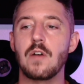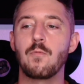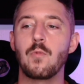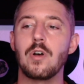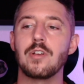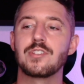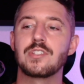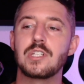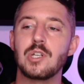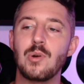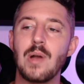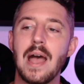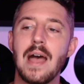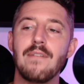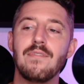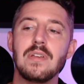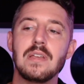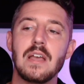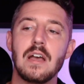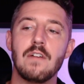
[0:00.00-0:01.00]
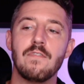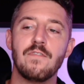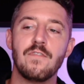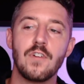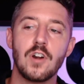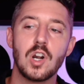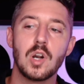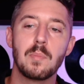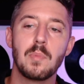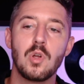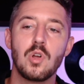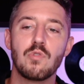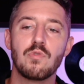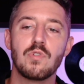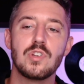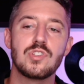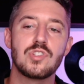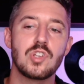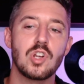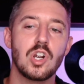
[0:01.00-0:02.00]
while still having a verbal
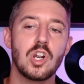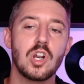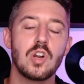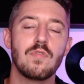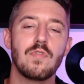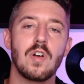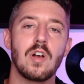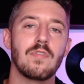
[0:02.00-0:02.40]
reserve